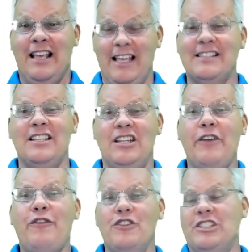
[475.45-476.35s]
is the
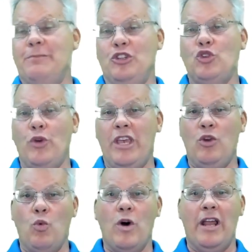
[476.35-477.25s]
difference
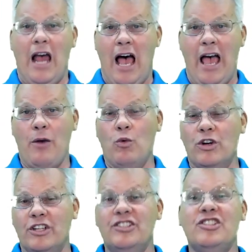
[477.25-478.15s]
between what I
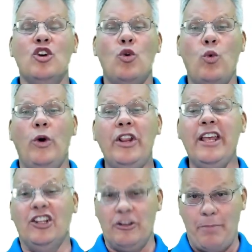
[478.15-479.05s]
was
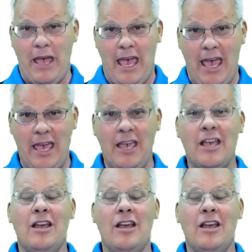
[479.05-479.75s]
willing to pay